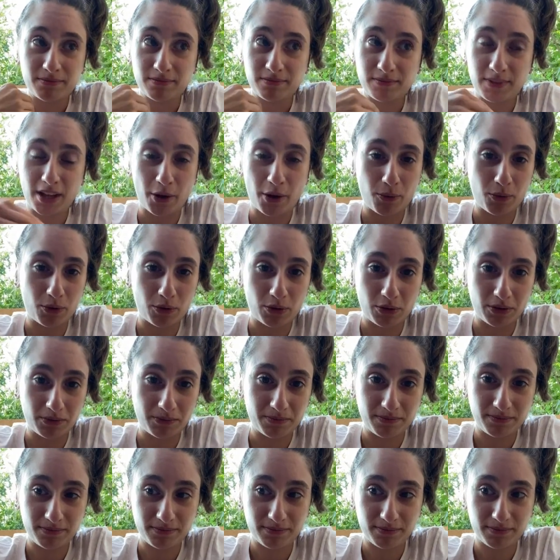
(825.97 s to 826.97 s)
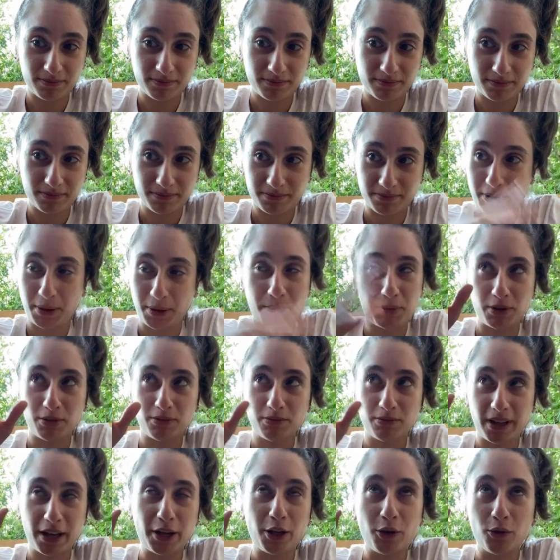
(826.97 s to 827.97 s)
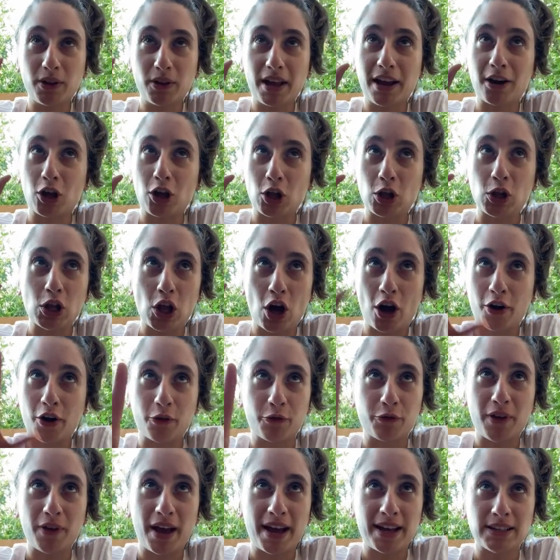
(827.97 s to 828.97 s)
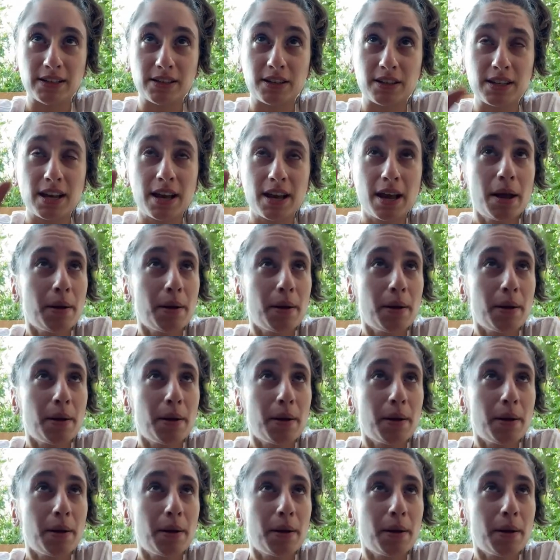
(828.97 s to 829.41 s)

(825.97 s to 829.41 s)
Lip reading: you'll get a lot of answers.